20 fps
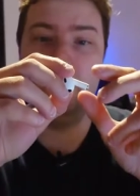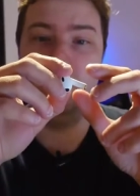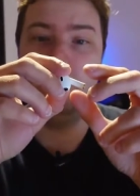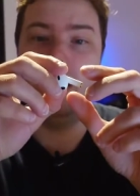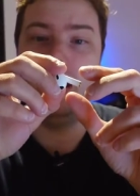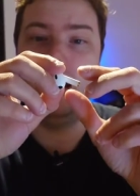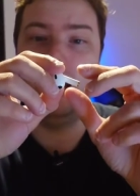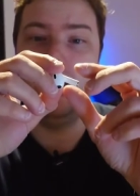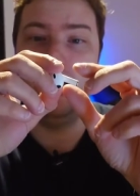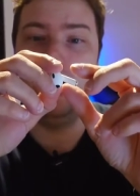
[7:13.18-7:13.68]
them,
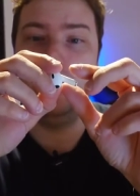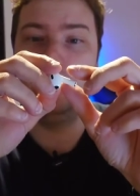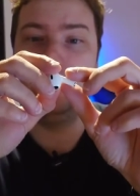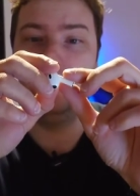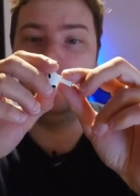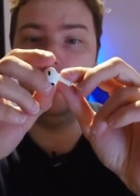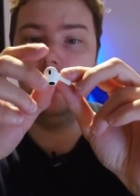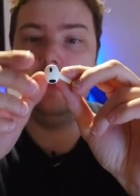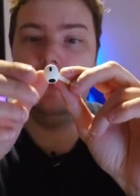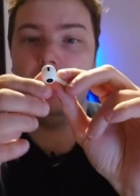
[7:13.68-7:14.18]
I
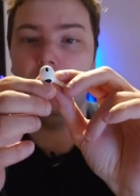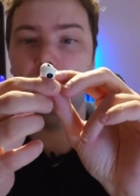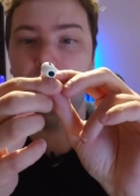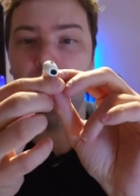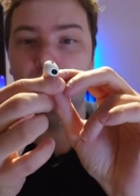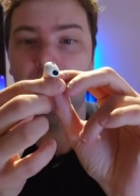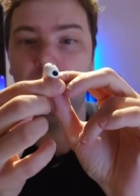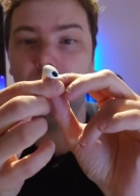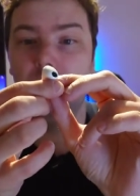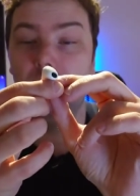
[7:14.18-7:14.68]
take
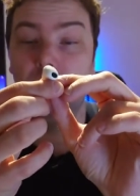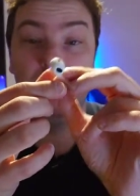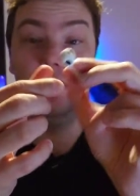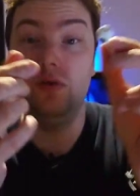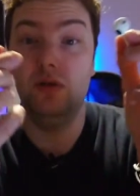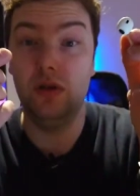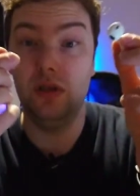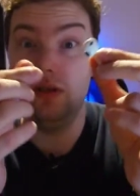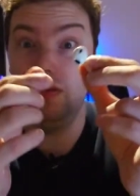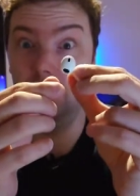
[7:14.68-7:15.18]
them,
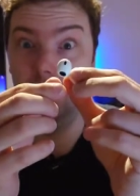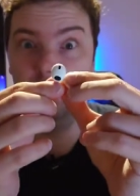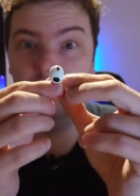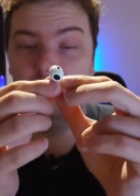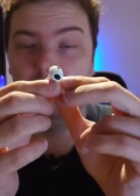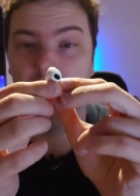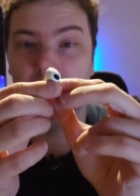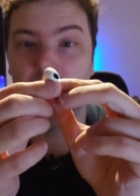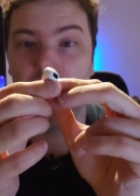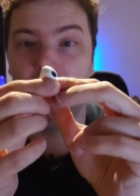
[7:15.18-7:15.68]
usually
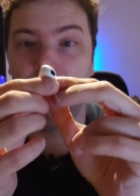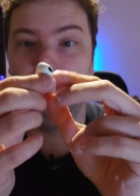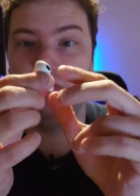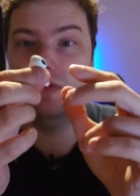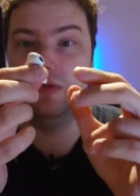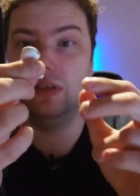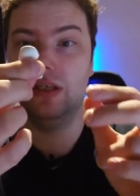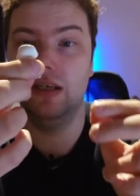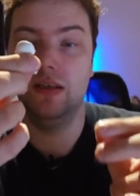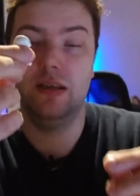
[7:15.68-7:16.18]

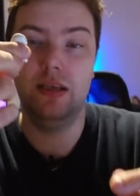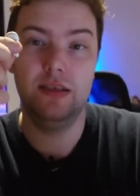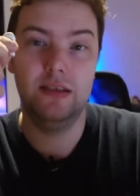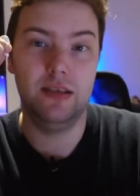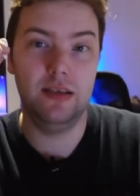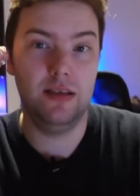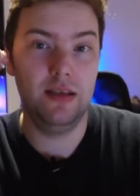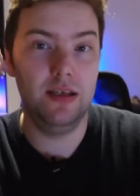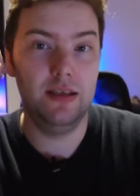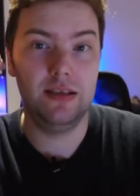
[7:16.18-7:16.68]
headphones like this
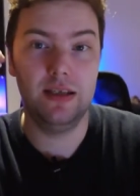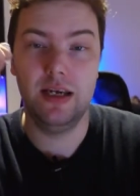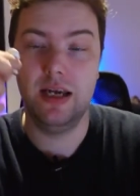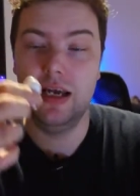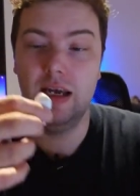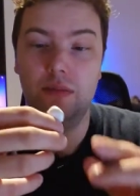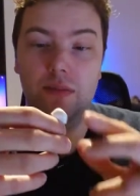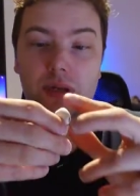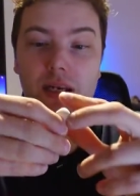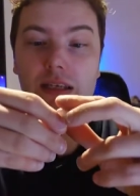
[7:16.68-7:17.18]
and this,
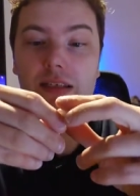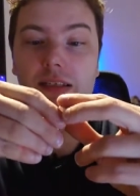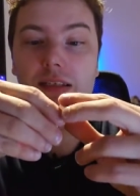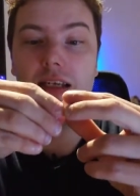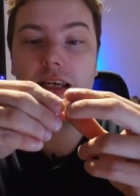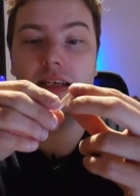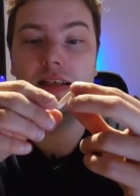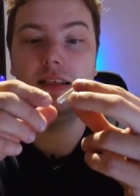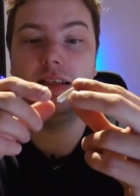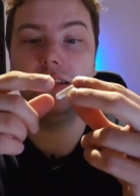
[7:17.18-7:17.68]
but as
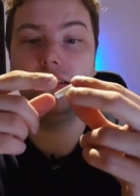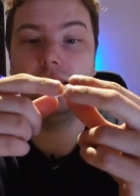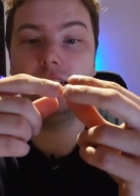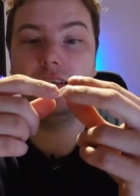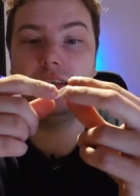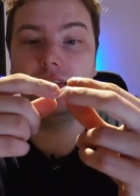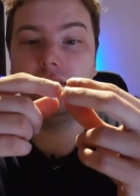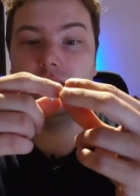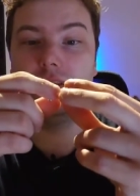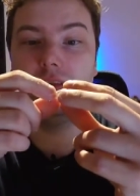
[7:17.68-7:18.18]
there's
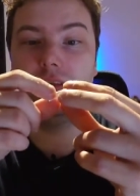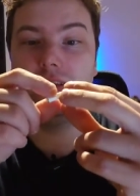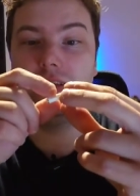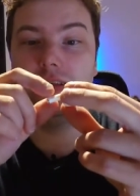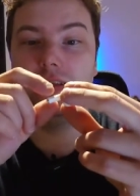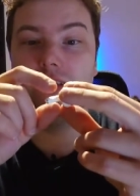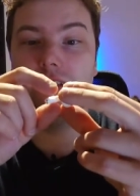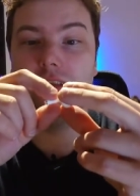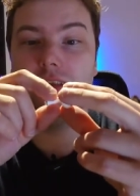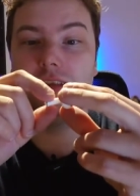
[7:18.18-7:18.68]
this,
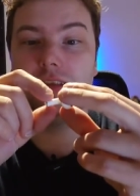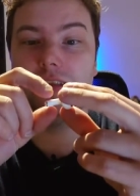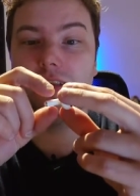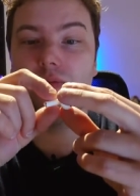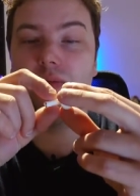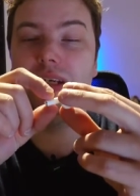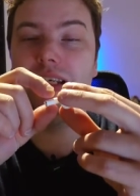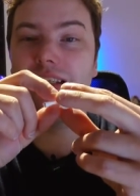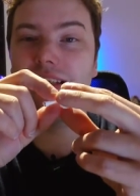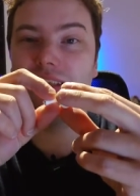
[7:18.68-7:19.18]
this
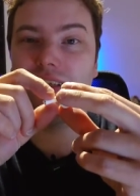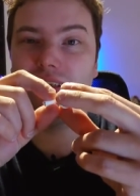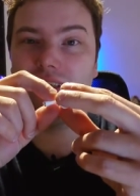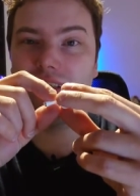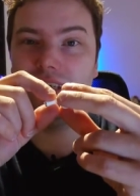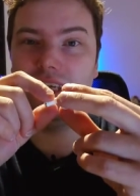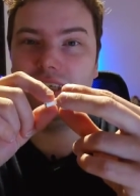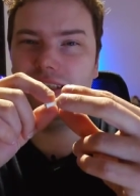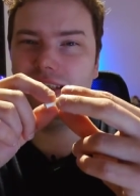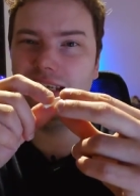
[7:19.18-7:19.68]
squeeze
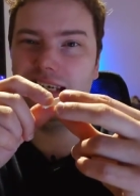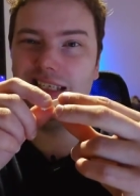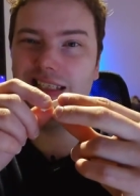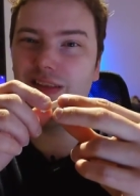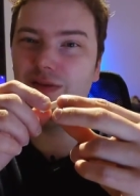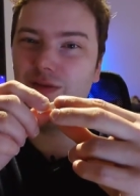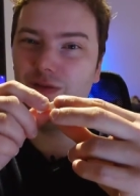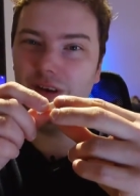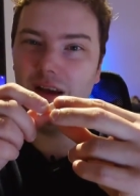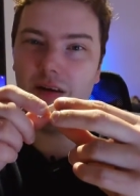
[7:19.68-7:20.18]
sensor, it's
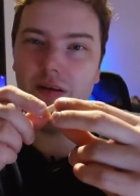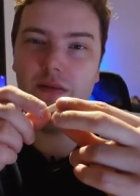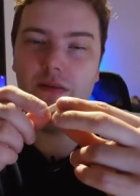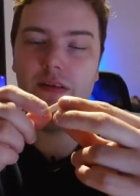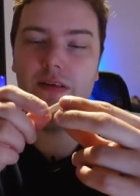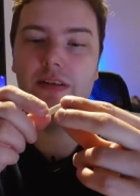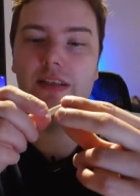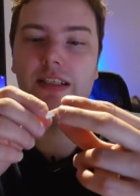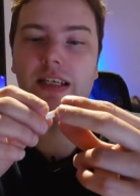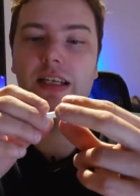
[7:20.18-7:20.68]
very
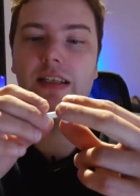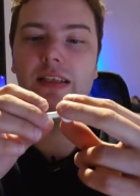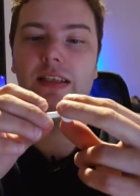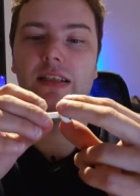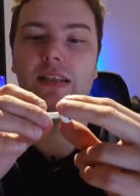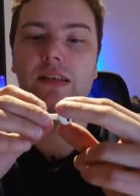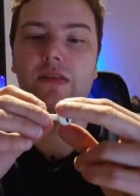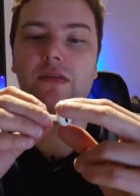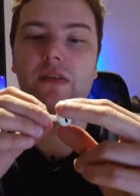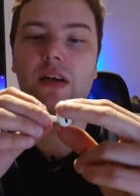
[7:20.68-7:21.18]
very
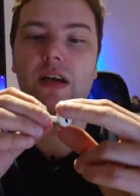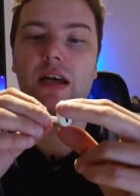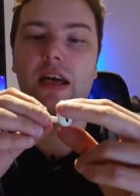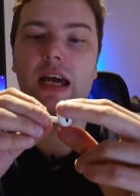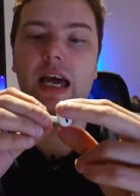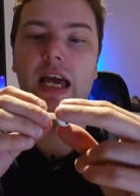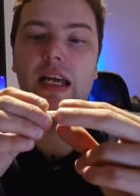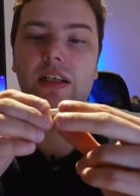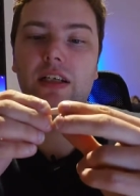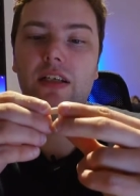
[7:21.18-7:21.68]
sensitive.
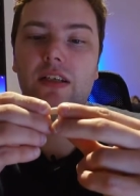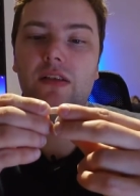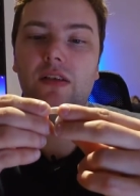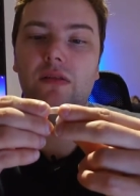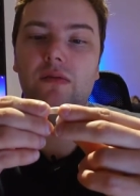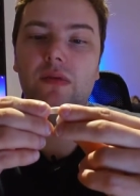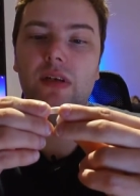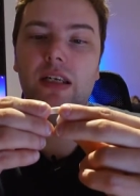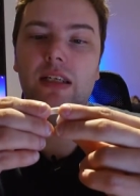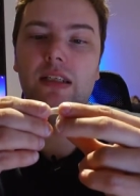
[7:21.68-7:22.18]
Actually, it's
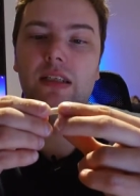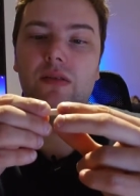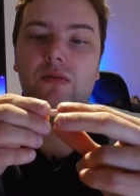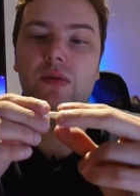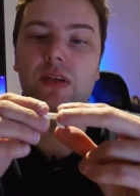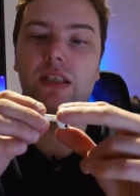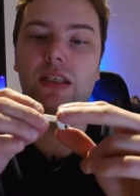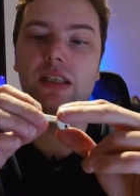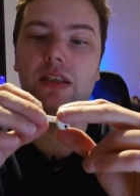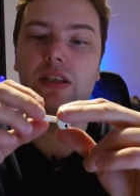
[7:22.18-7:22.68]
not really
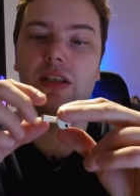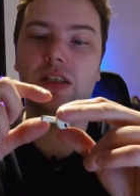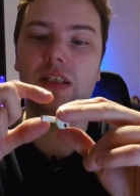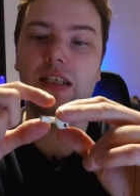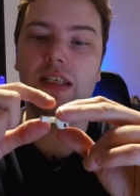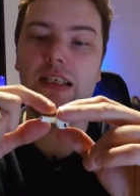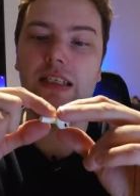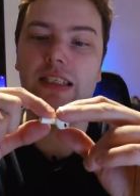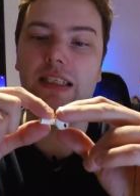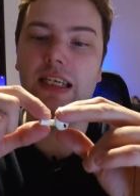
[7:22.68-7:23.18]
squeezing, it's just
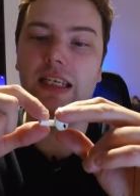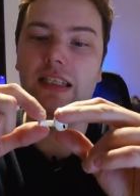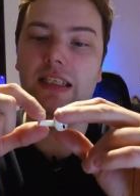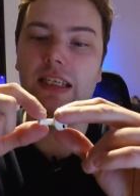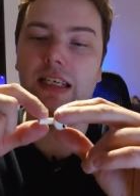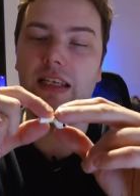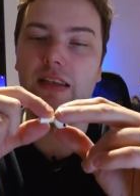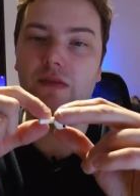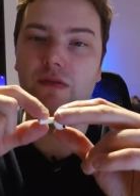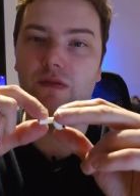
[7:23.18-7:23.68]
like a
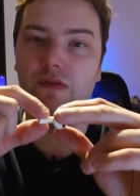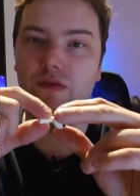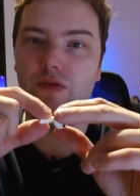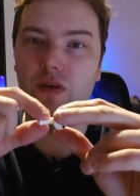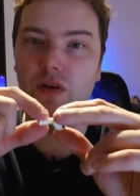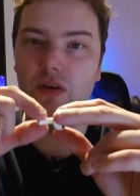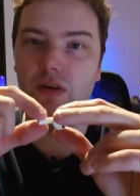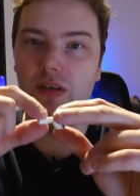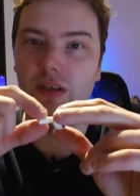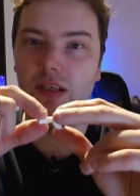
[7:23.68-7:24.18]
sensor in the
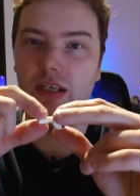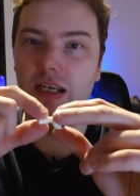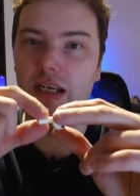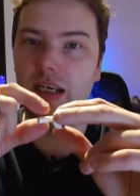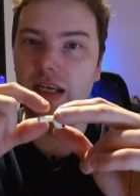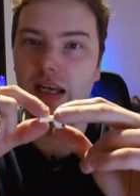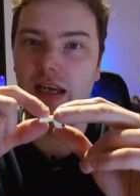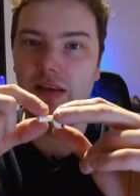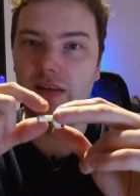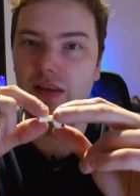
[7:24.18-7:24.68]
front,
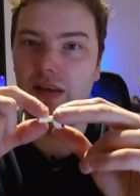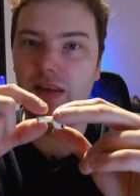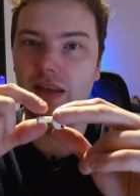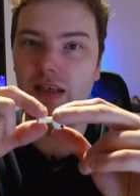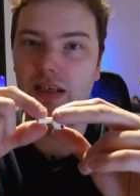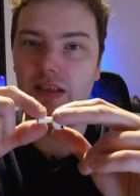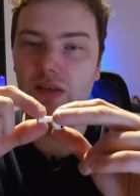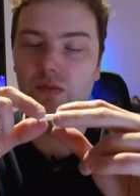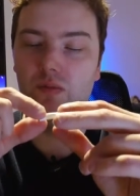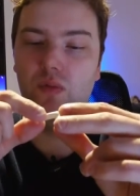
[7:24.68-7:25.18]
I think,
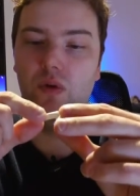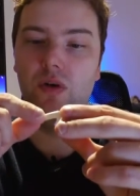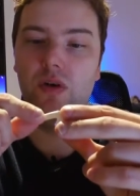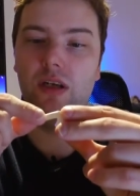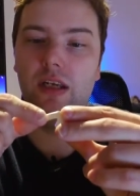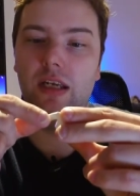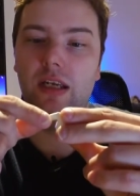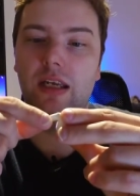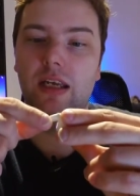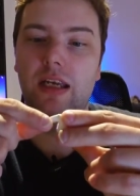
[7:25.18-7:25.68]
that is
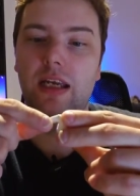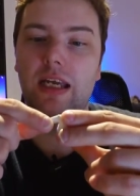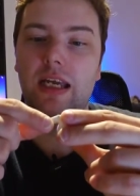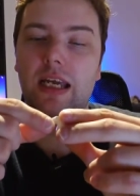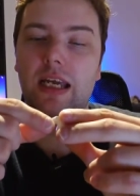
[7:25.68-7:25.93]
working.